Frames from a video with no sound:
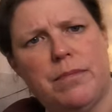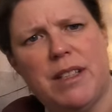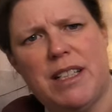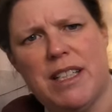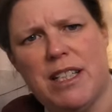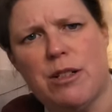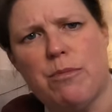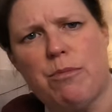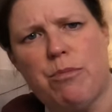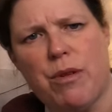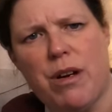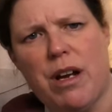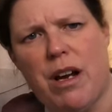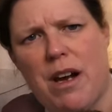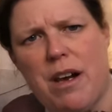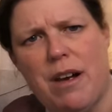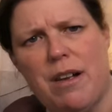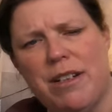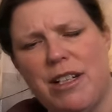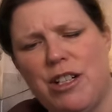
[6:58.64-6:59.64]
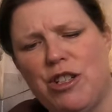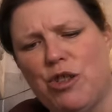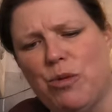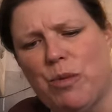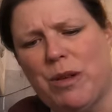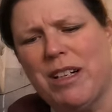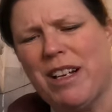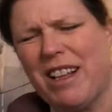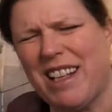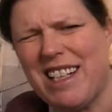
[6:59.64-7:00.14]
This is a Ninja
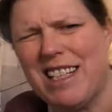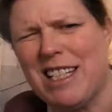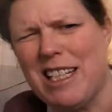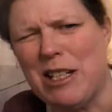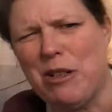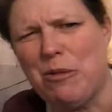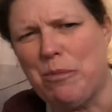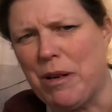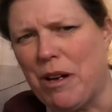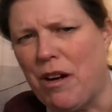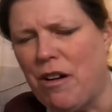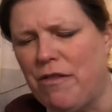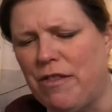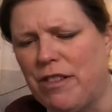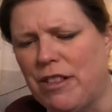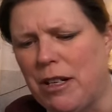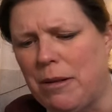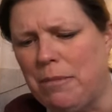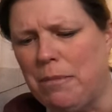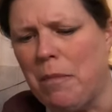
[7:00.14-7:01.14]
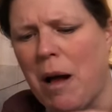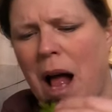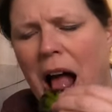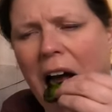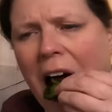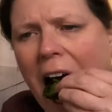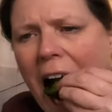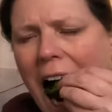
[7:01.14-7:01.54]
one. I think it's a little bit overdone.